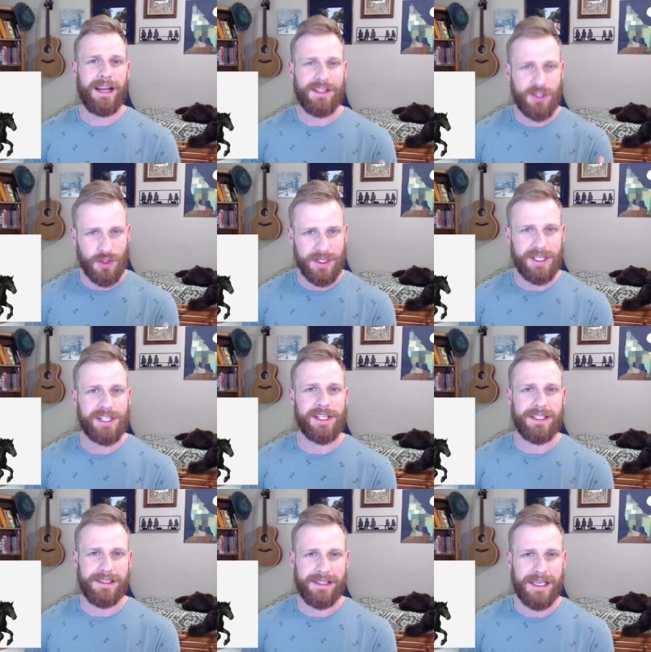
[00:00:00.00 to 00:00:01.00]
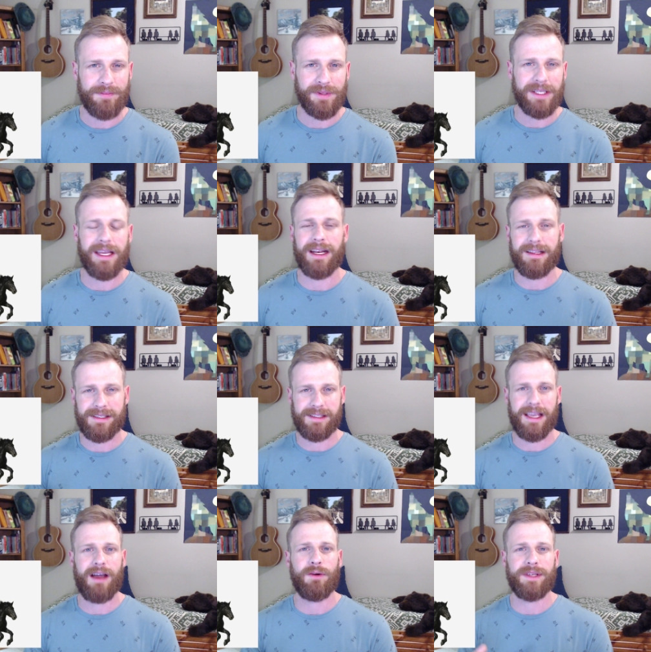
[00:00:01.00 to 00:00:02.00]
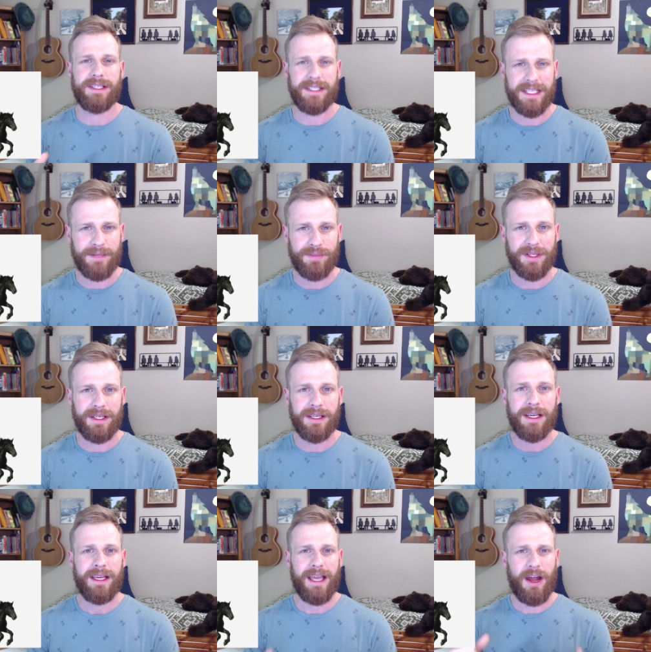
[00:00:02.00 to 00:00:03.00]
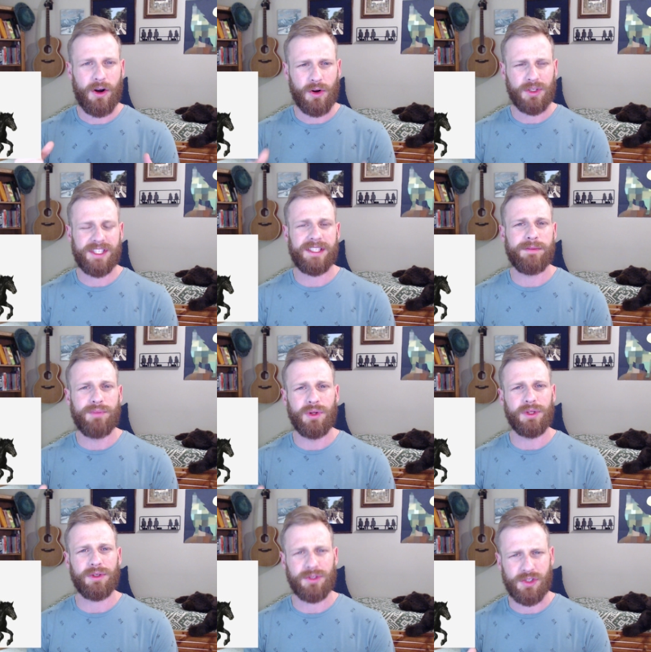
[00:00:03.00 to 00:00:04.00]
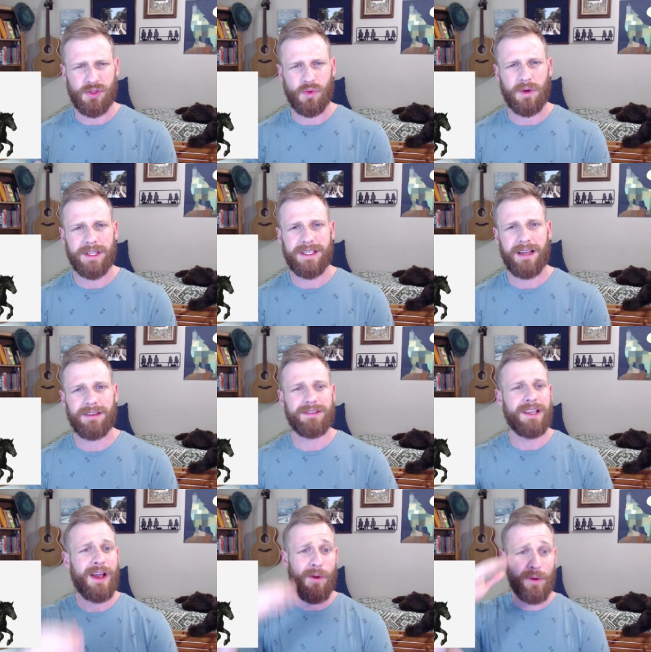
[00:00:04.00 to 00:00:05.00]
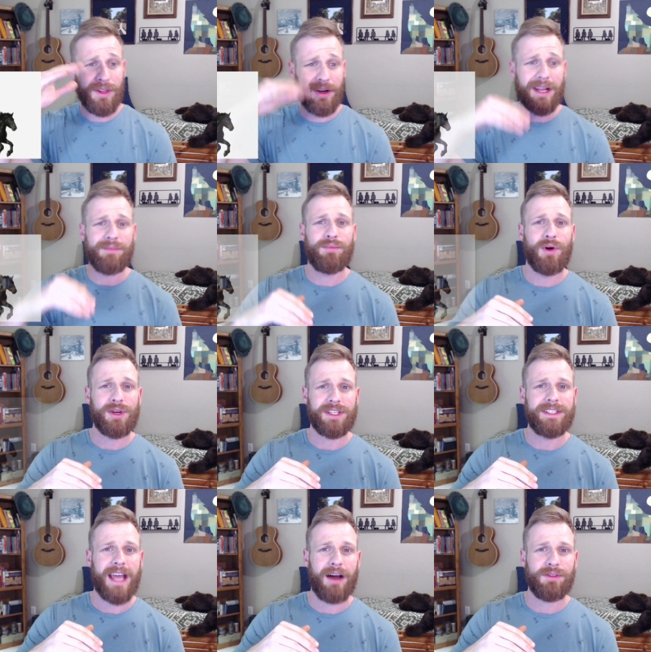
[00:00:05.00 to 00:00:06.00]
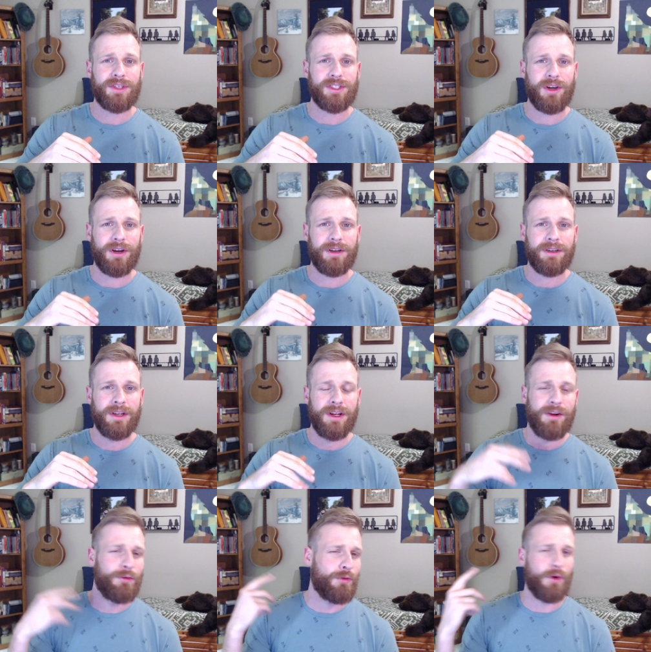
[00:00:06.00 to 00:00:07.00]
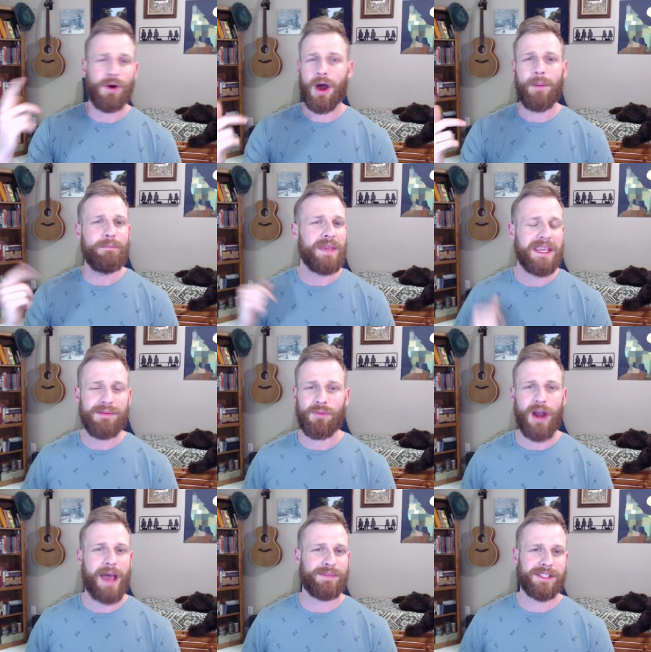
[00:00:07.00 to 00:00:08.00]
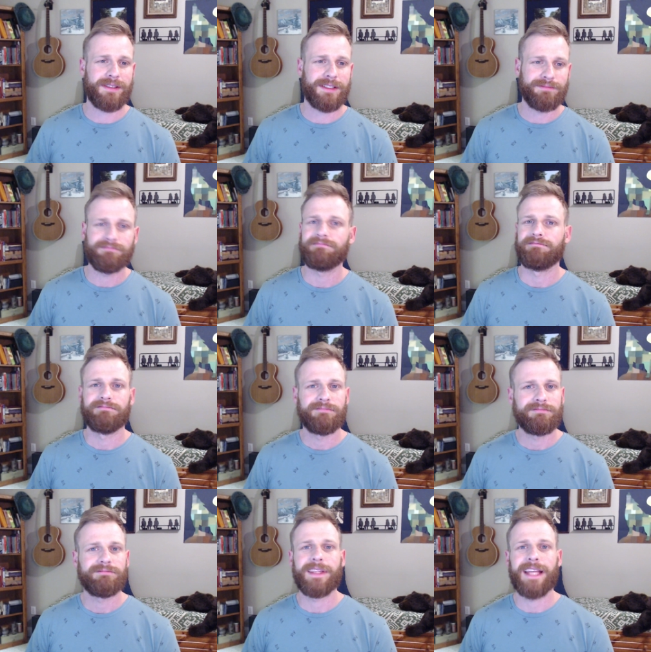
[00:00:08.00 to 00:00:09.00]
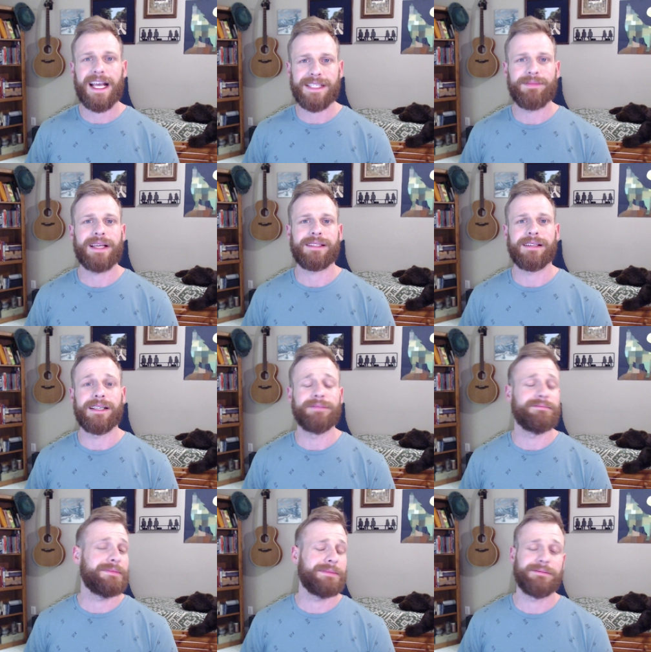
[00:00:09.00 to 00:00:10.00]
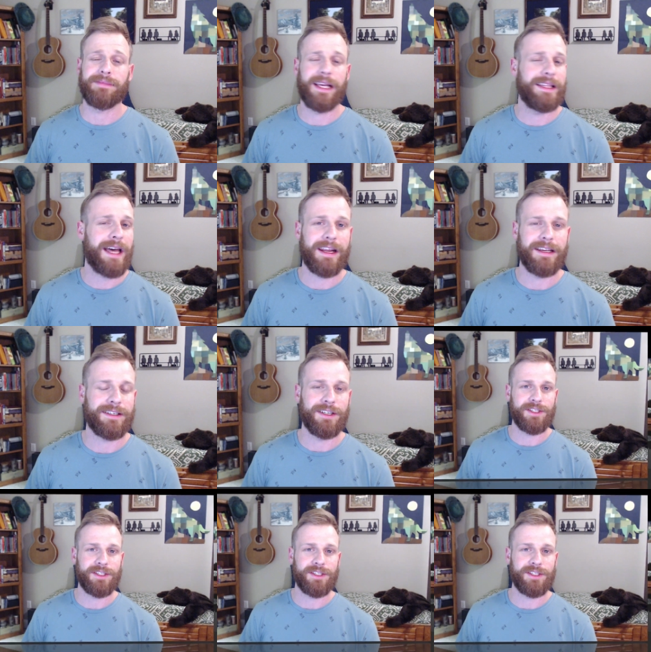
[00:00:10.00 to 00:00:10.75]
and its traditions deeply and its sound deeply and are simple little storytellers, when they're getting pushed down the chart for a meme rap song, that's messed up and that ain't